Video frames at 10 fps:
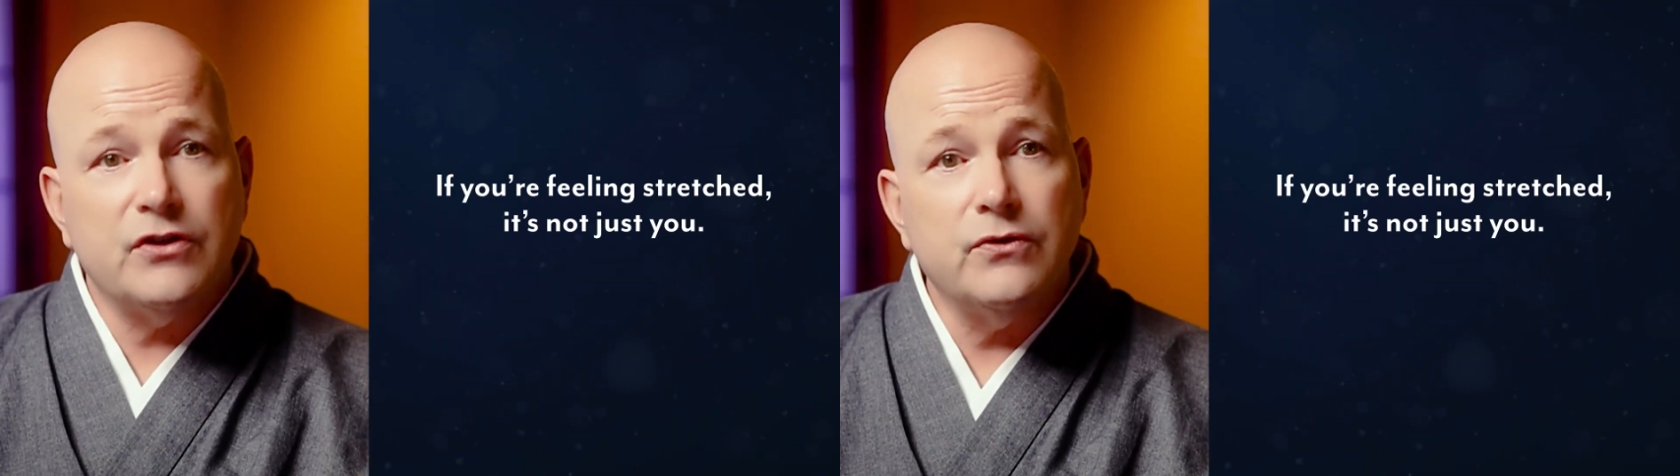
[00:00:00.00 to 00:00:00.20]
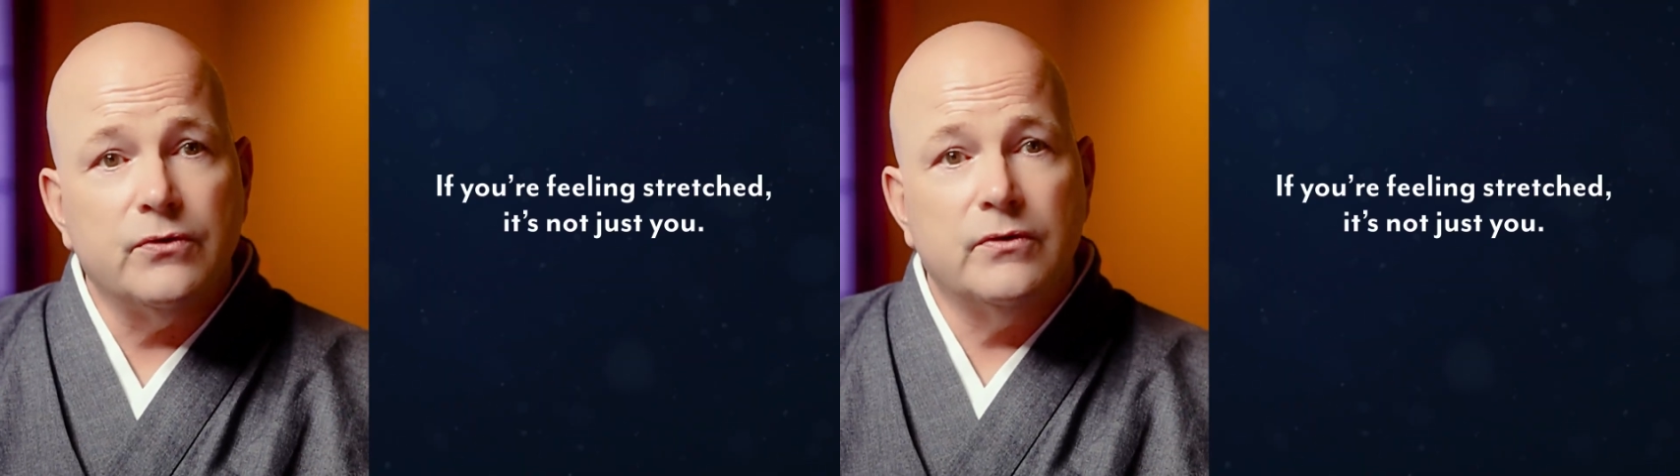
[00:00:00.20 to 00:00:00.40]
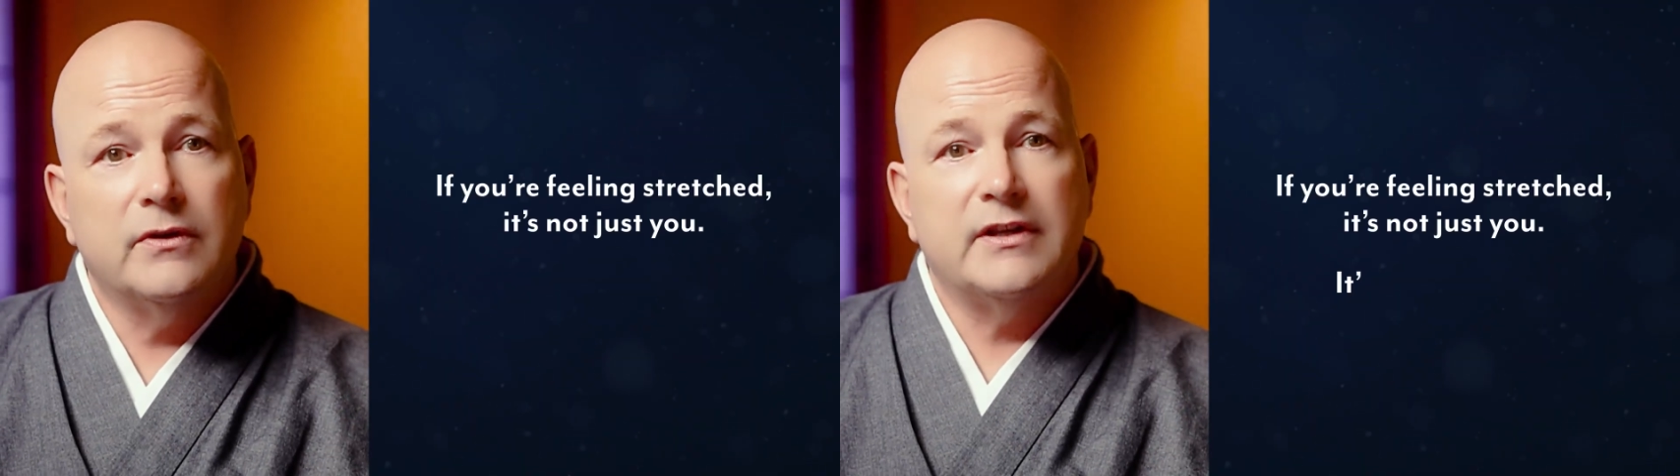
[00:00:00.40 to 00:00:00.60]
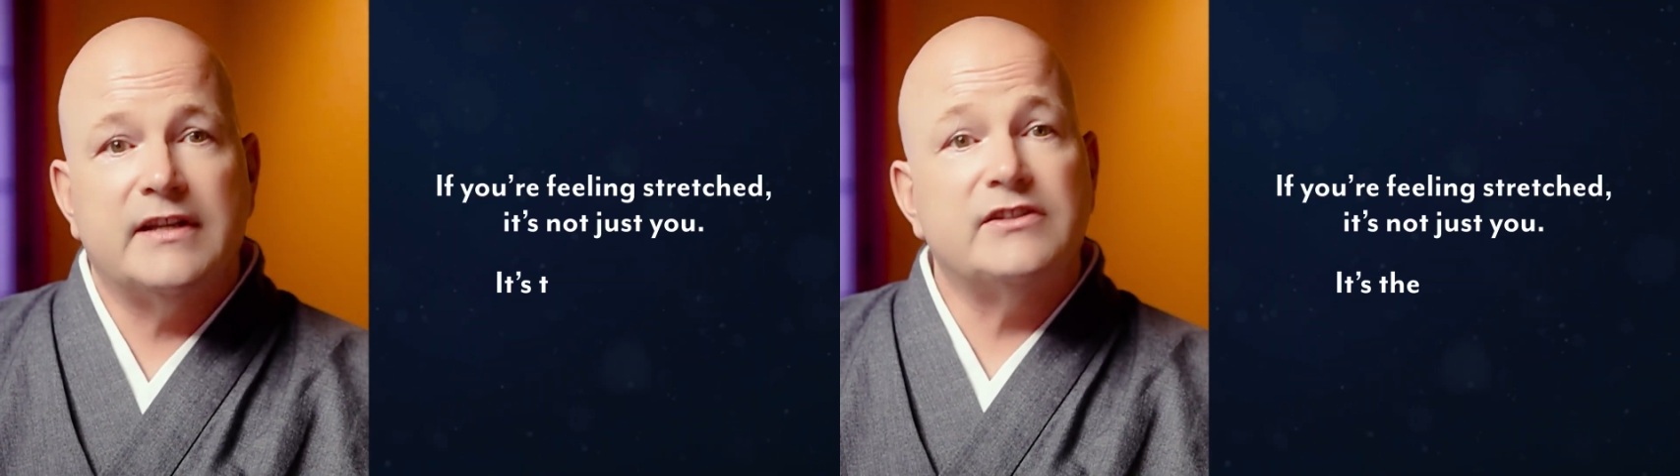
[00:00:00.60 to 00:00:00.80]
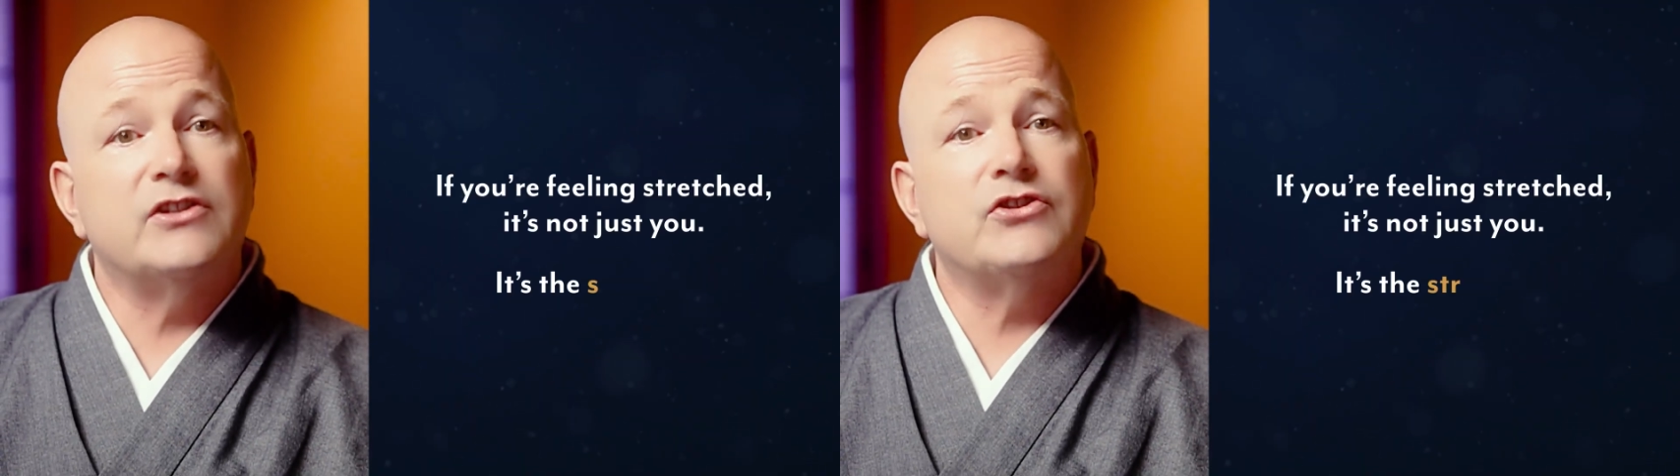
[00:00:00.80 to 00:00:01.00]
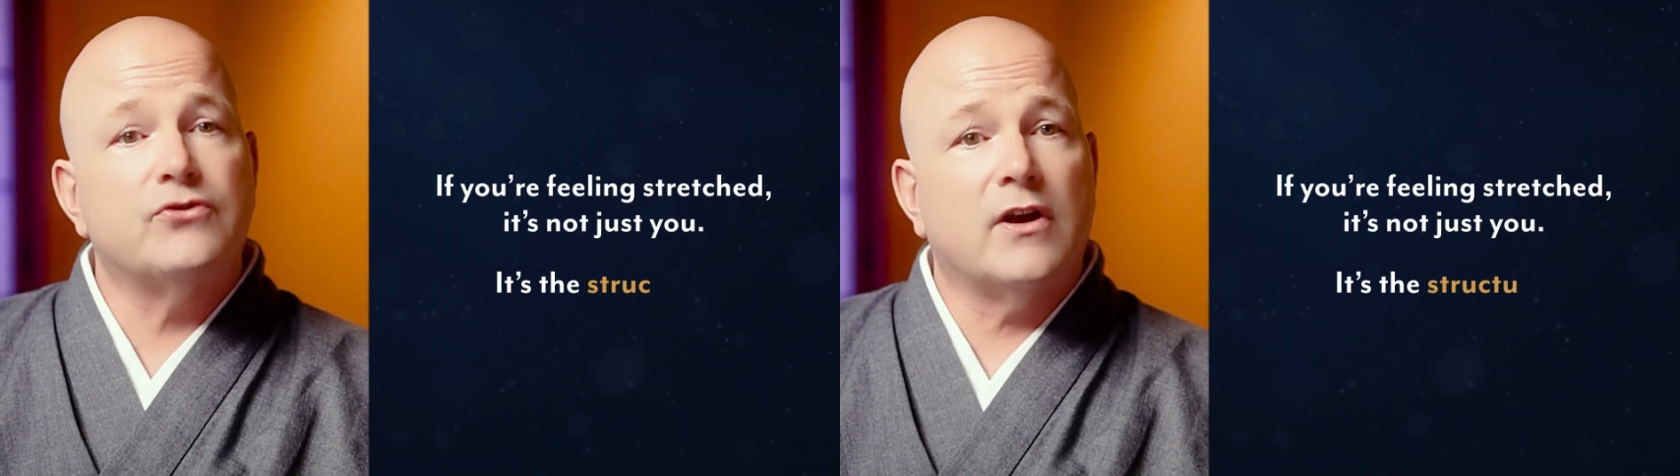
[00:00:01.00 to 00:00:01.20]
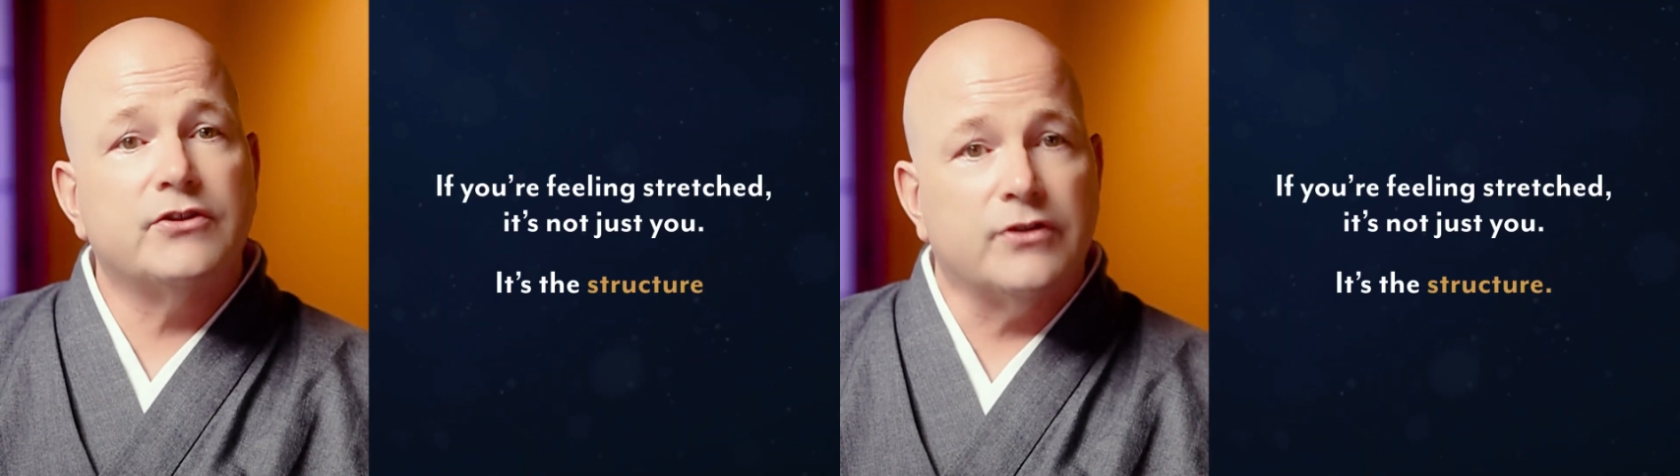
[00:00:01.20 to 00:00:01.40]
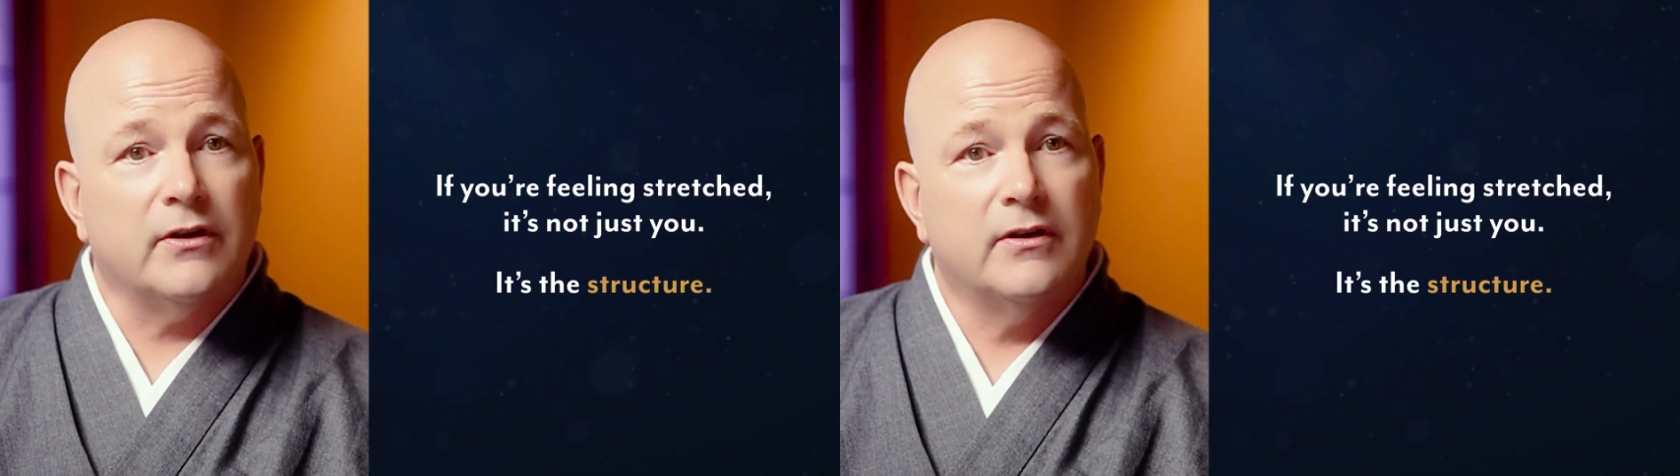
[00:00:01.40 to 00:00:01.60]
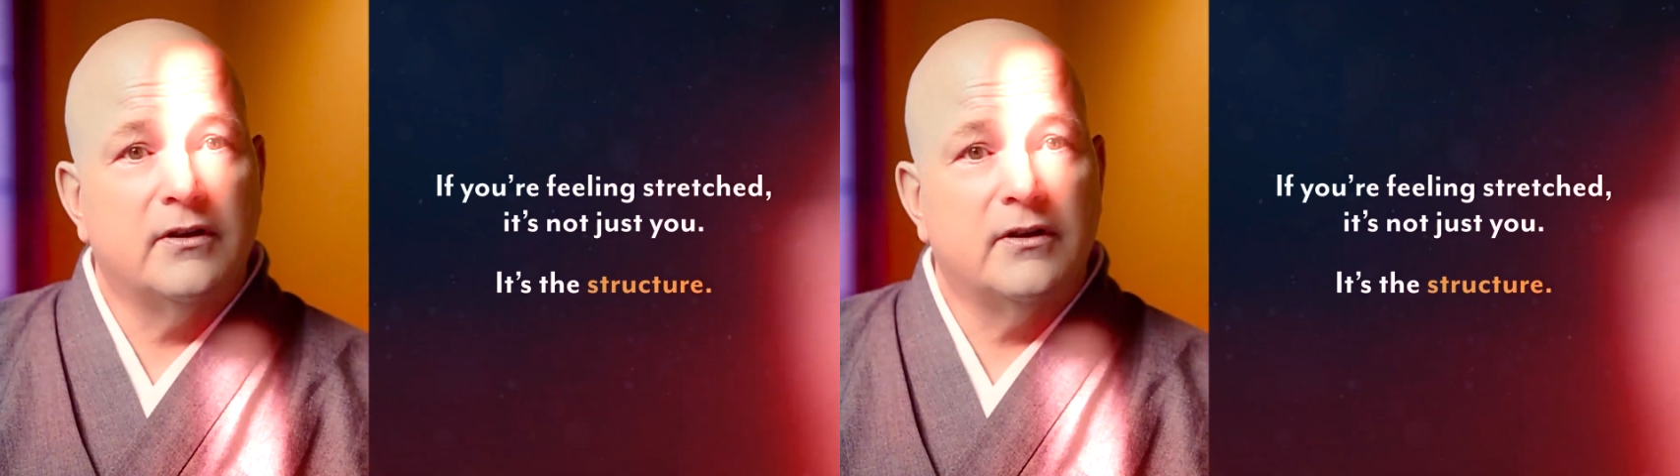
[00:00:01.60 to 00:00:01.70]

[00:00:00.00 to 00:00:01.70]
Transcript: you, it's the structure.